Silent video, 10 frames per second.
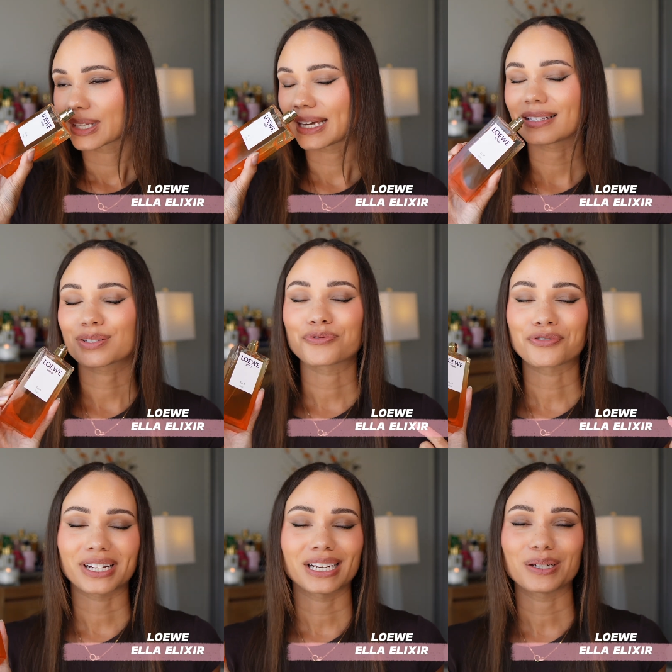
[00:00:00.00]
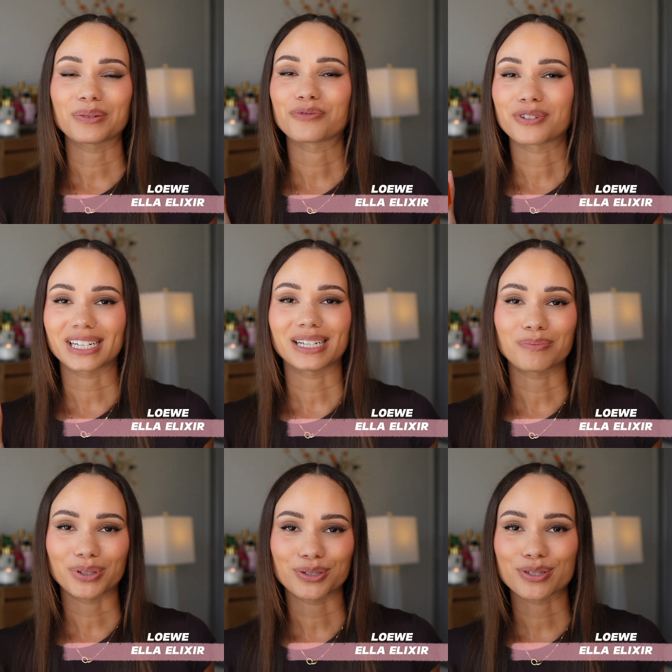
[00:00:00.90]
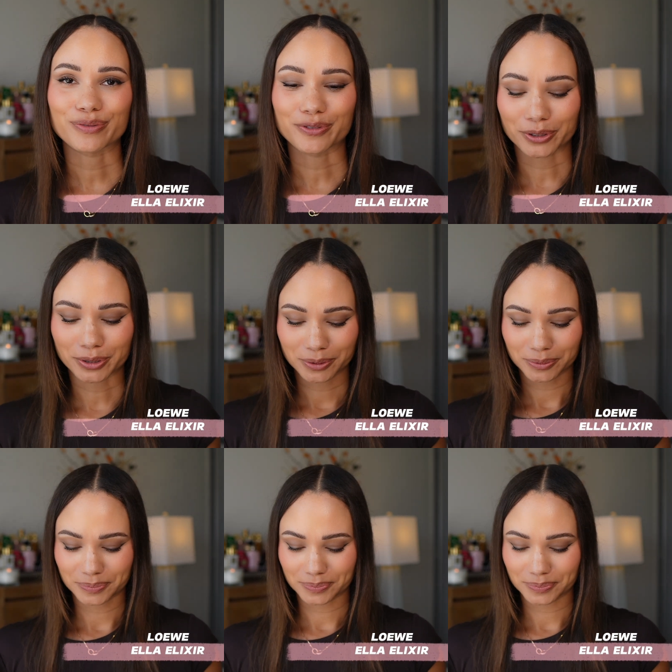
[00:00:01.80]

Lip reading: It's really, really beautiful.